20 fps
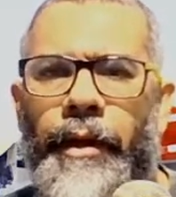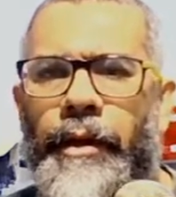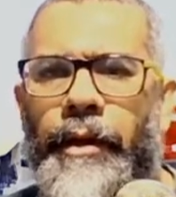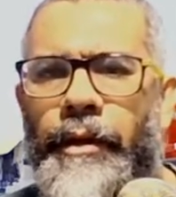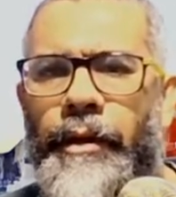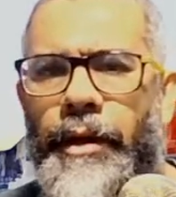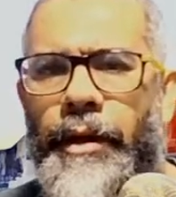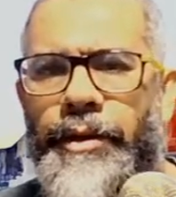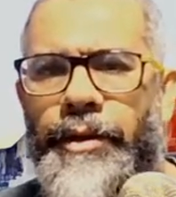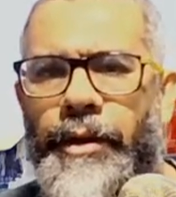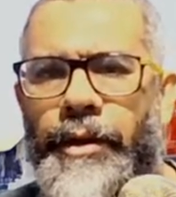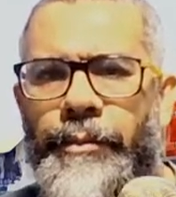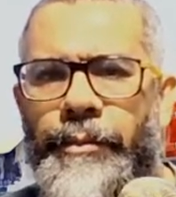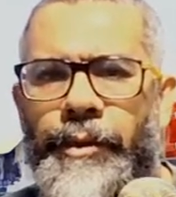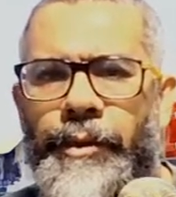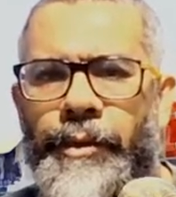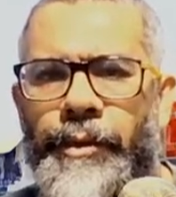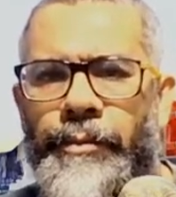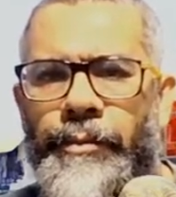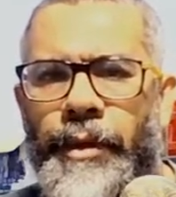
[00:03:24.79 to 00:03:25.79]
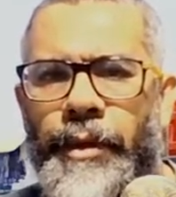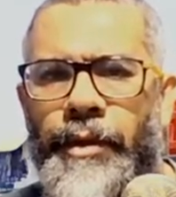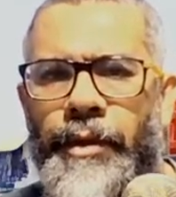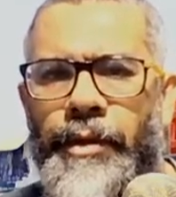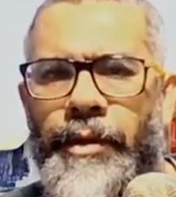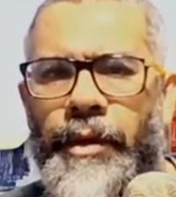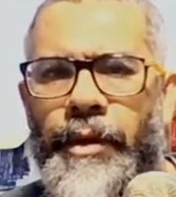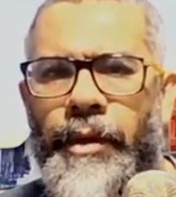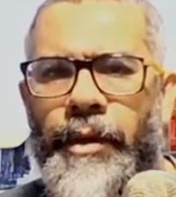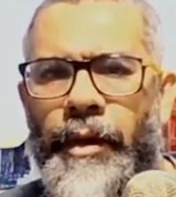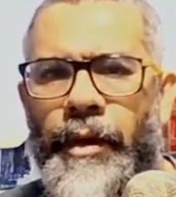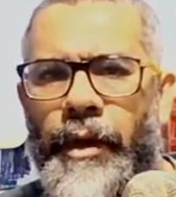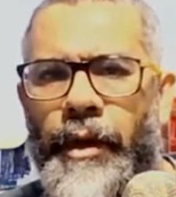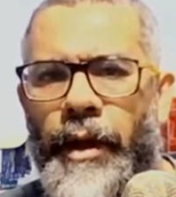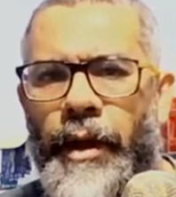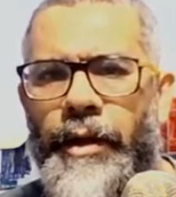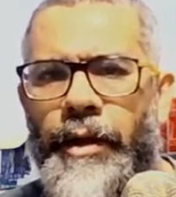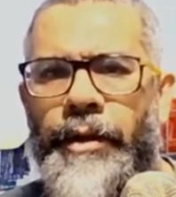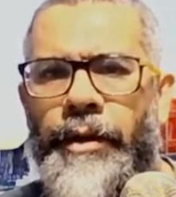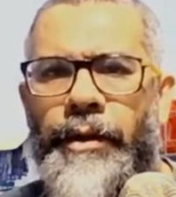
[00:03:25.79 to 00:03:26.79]
Larger amplitude means
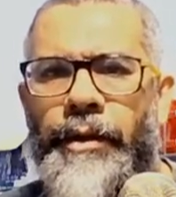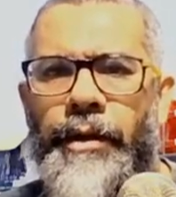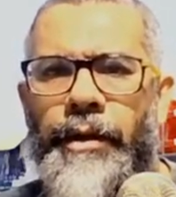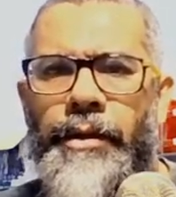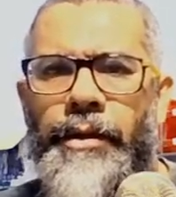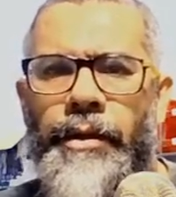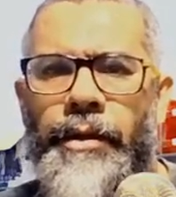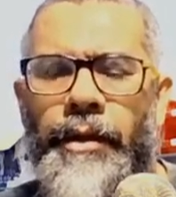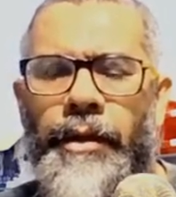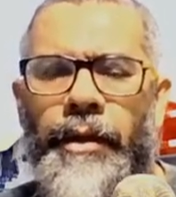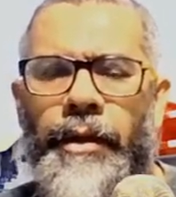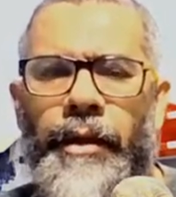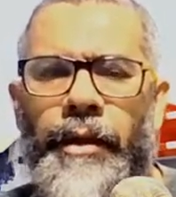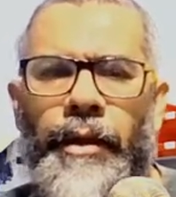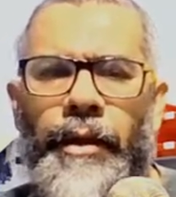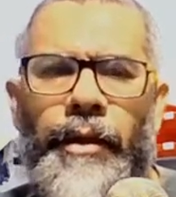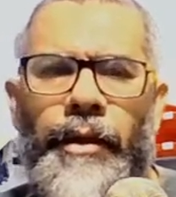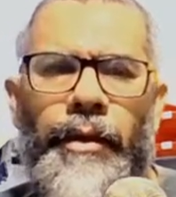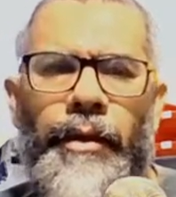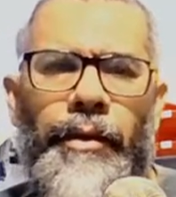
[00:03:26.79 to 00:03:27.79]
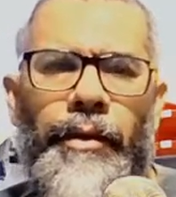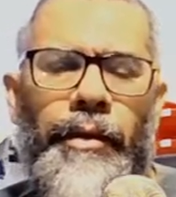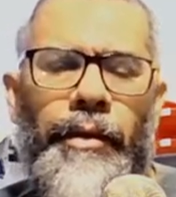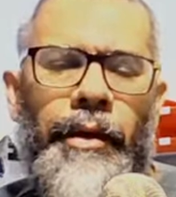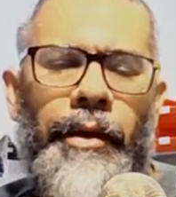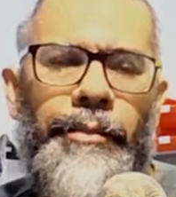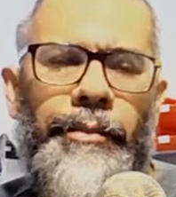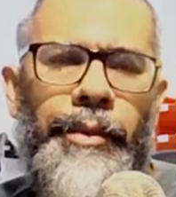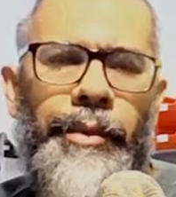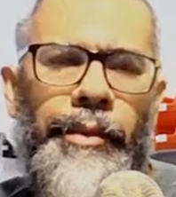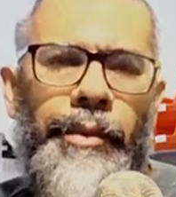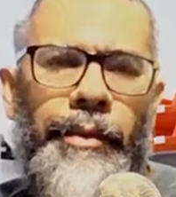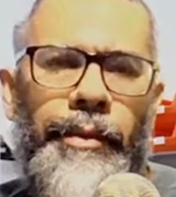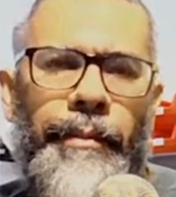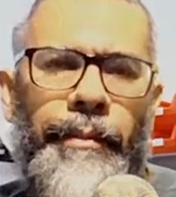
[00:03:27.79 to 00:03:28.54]
higher intensity output.